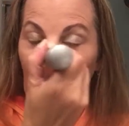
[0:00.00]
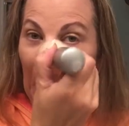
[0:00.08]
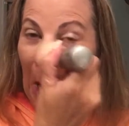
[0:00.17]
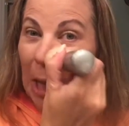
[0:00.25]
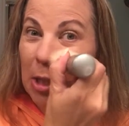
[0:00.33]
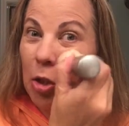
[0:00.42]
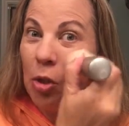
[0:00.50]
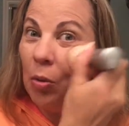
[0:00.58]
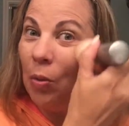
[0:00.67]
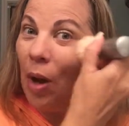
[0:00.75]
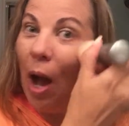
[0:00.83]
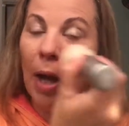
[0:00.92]
Got to.
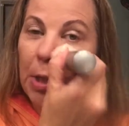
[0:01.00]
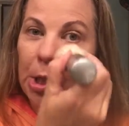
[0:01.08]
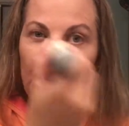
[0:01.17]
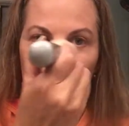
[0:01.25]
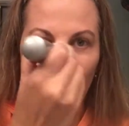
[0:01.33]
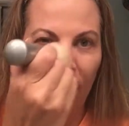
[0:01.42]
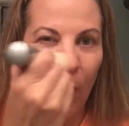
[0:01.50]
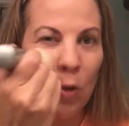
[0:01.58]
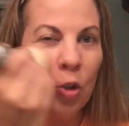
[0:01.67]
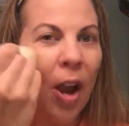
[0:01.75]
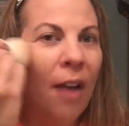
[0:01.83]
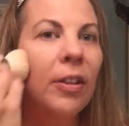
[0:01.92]
If I
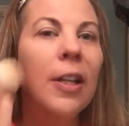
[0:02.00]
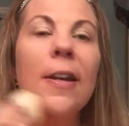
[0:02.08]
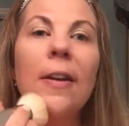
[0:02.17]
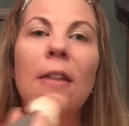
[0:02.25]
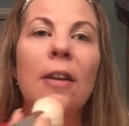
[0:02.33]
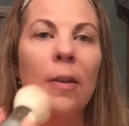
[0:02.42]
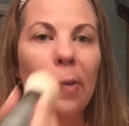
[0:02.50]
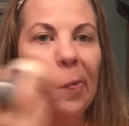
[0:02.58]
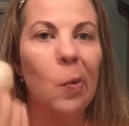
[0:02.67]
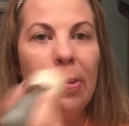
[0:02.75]
was traveling and